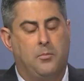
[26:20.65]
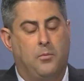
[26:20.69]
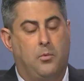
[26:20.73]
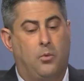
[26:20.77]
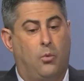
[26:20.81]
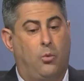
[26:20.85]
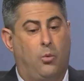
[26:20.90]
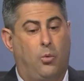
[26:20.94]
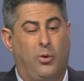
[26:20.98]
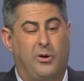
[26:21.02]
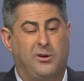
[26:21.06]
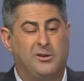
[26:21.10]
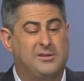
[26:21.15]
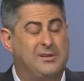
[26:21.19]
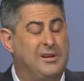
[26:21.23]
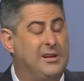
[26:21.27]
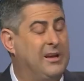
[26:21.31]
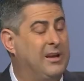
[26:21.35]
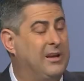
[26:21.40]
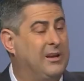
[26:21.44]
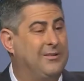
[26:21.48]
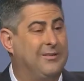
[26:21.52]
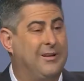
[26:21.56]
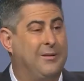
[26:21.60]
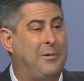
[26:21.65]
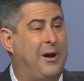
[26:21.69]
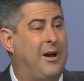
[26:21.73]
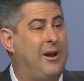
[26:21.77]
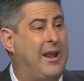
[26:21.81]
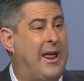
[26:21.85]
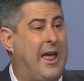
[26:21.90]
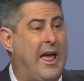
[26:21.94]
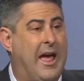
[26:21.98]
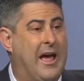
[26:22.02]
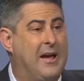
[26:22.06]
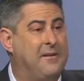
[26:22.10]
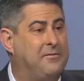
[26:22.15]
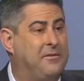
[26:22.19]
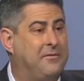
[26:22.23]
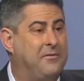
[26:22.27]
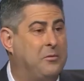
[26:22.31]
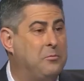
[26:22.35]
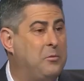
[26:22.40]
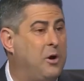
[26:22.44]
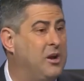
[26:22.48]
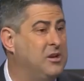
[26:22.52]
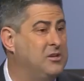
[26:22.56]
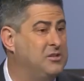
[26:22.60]
We're seeing about half of
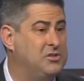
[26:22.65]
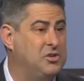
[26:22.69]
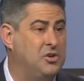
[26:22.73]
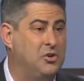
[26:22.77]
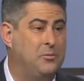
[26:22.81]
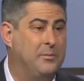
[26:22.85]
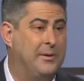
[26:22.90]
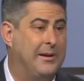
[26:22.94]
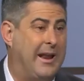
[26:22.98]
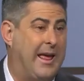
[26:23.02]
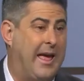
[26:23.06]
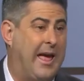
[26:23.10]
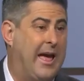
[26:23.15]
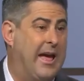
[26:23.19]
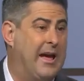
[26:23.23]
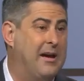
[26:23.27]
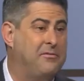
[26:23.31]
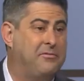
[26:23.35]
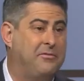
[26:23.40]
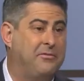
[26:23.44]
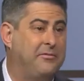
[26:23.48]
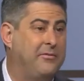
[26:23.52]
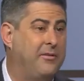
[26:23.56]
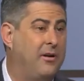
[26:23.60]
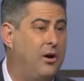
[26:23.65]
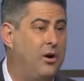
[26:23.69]
them on Zoom and half